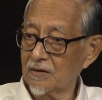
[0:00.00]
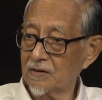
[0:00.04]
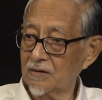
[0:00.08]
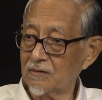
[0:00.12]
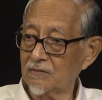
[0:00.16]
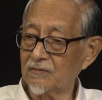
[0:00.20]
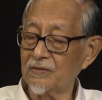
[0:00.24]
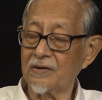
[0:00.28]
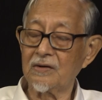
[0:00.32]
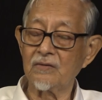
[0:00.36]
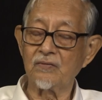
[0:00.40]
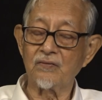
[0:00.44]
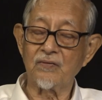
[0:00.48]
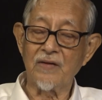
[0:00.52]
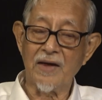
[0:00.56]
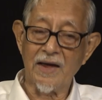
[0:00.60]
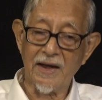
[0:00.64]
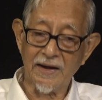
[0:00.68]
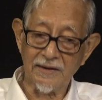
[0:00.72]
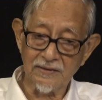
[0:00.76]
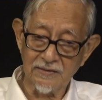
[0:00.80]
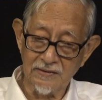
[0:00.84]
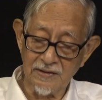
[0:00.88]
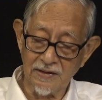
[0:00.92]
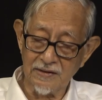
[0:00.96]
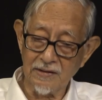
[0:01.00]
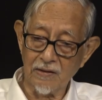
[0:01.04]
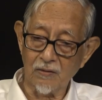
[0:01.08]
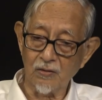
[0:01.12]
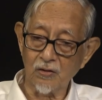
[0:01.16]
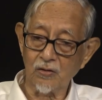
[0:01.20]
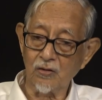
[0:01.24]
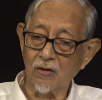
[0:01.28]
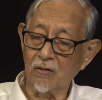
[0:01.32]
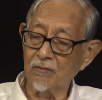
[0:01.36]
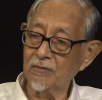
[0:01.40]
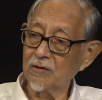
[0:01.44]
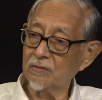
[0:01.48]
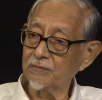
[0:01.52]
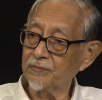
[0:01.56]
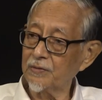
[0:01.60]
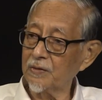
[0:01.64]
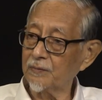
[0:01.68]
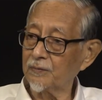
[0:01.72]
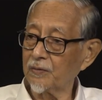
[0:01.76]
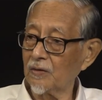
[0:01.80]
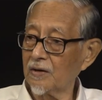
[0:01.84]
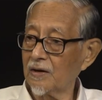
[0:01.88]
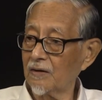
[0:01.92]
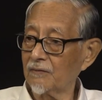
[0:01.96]
the very fact that our common
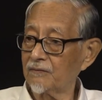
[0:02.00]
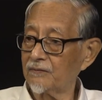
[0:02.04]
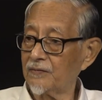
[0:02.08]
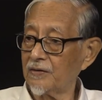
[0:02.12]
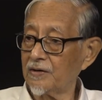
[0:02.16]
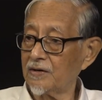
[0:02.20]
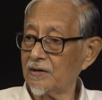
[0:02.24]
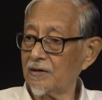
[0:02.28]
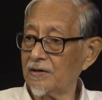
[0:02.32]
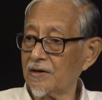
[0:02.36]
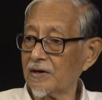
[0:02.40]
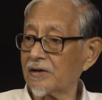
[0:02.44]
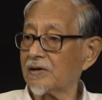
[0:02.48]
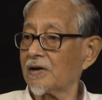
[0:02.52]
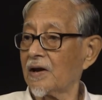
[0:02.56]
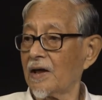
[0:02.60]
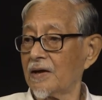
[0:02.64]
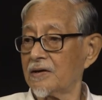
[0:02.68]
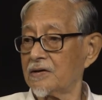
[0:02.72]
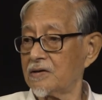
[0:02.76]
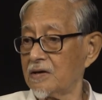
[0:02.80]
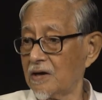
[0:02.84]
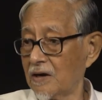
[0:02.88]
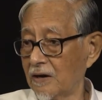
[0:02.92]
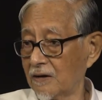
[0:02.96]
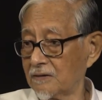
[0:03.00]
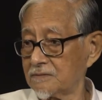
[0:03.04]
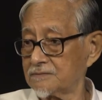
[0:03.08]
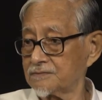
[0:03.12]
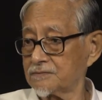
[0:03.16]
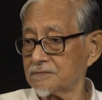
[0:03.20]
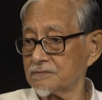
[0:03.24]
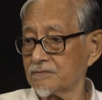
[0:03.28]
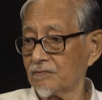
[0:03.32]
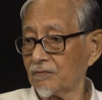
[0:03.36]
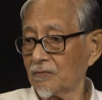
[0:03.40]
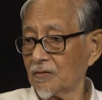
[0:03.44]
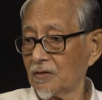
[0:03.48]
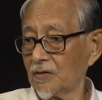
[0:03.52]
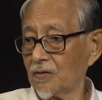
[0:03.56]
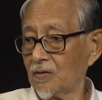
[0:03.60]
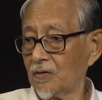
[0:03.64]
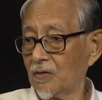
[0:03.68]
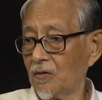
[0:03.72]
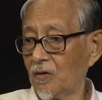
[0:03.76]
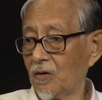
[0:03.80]
people have very little idea mm -hmm.